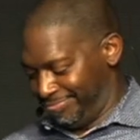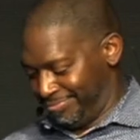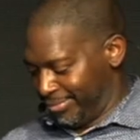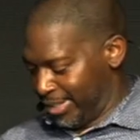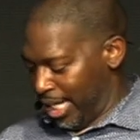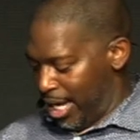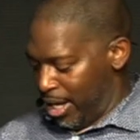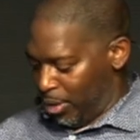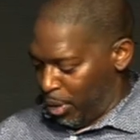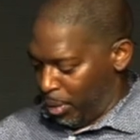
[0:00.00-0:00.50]

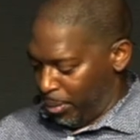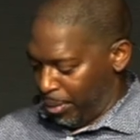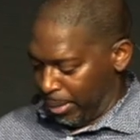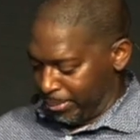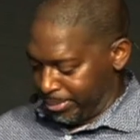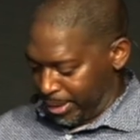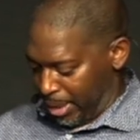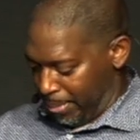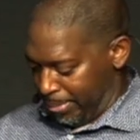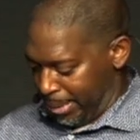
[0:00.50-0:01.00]
I don't know what I'm
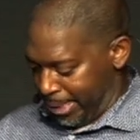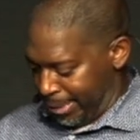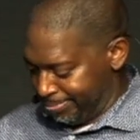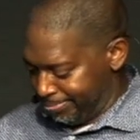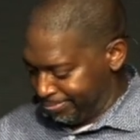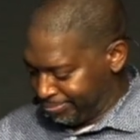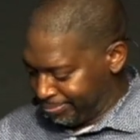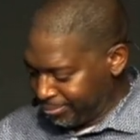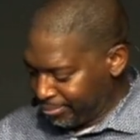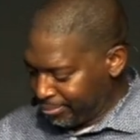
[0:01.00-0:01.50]
talking about.
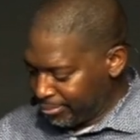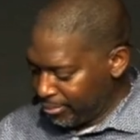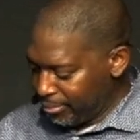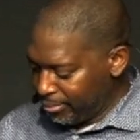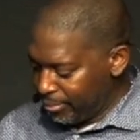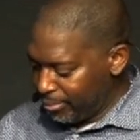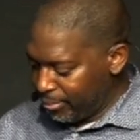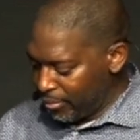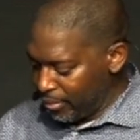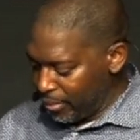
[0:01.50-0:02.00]

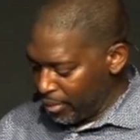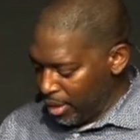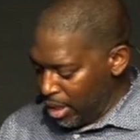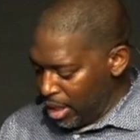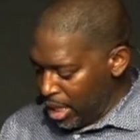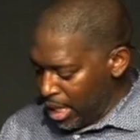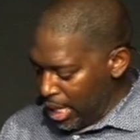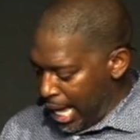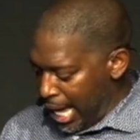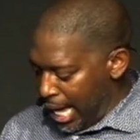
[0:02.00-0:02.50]

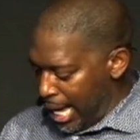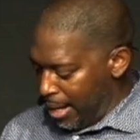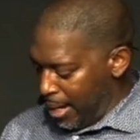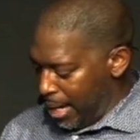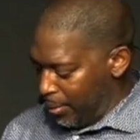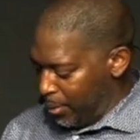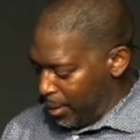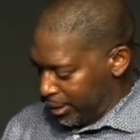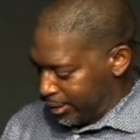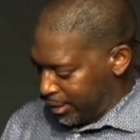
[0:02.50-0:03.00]
I,
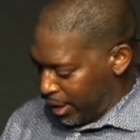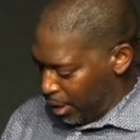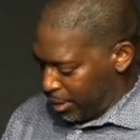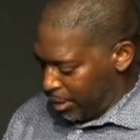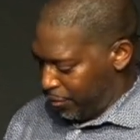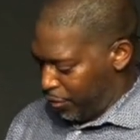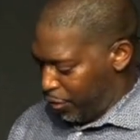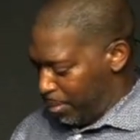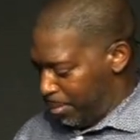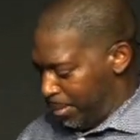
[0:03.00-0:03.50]
I want to talk to
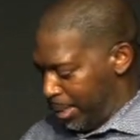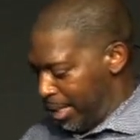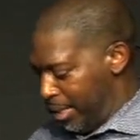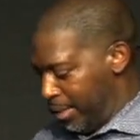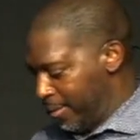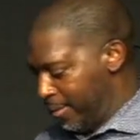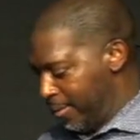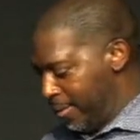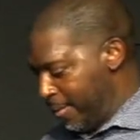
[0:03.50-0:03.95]
you for a minute.